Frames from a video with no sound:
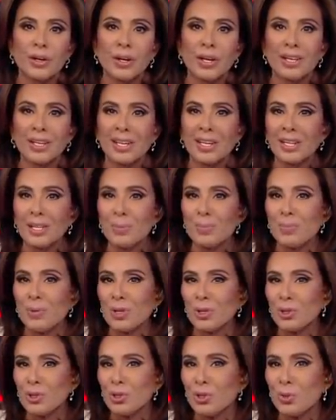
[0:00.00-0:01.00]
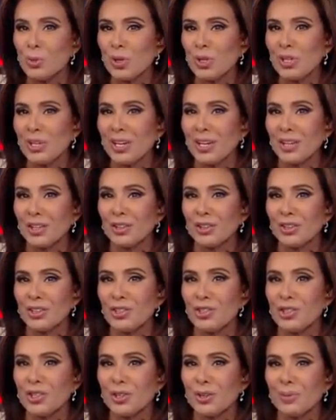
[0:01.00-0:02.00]
And ain't it bittersweet
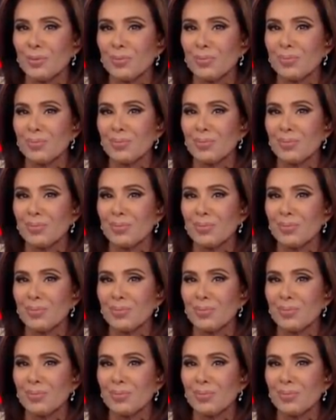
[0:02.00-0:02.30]
irony, Jim,